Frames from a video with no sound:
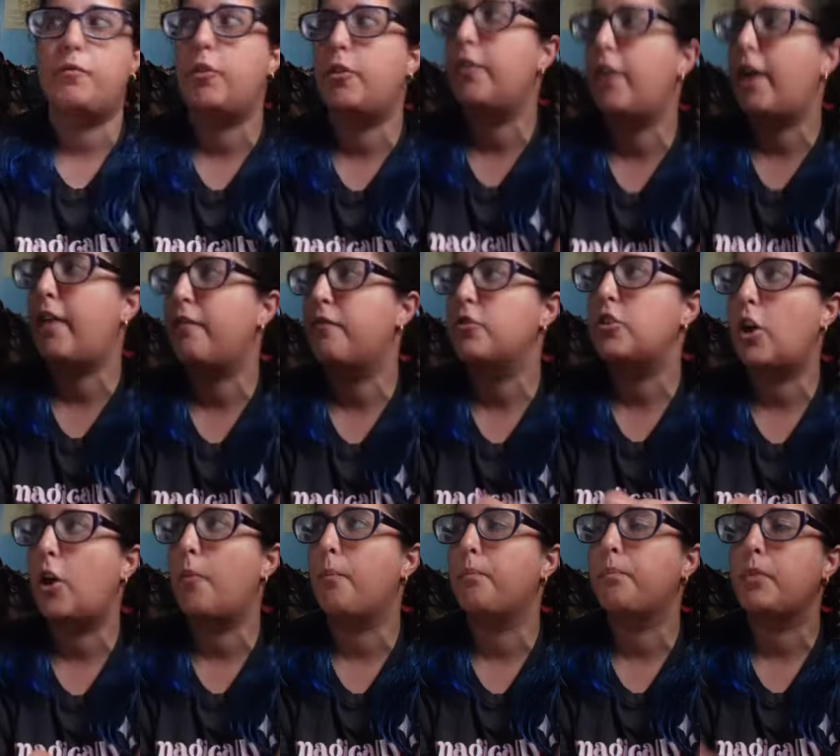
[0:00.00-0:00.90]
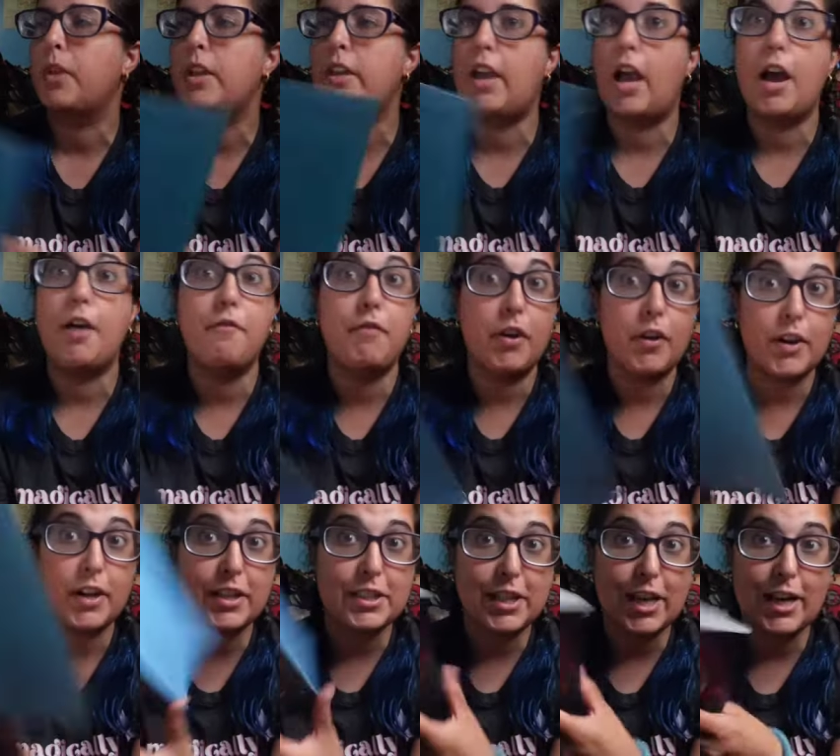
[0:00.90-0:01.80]
for that. So yeah, I'm very
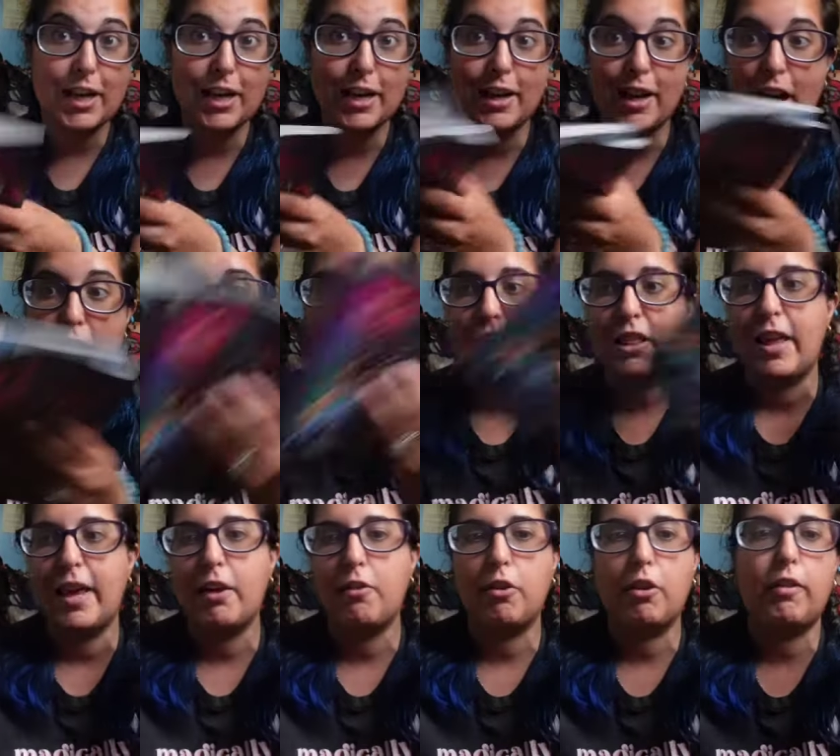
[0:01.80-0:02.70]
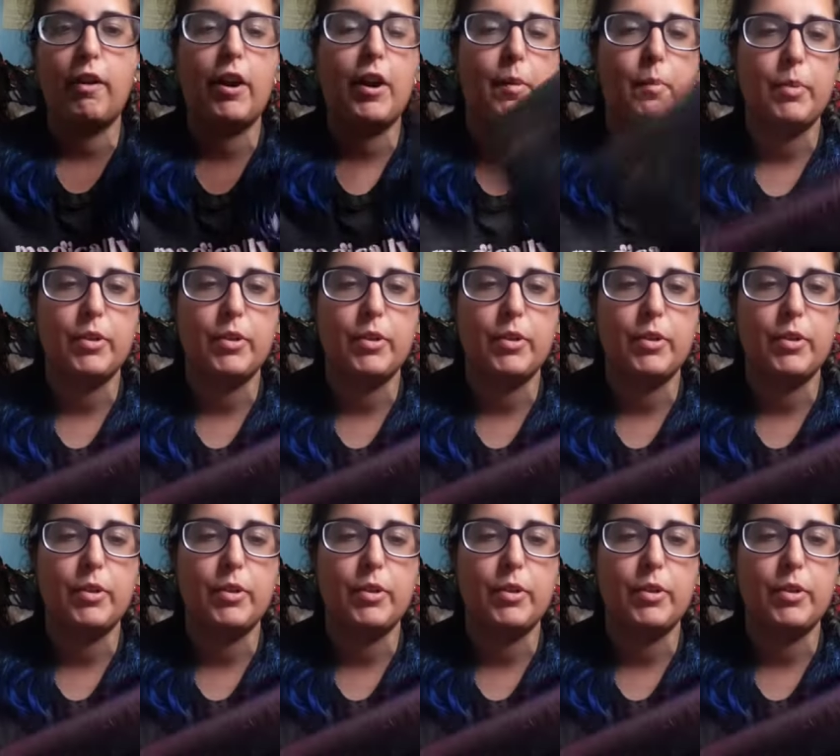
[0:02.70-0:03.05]
excited. I like Rick Riordan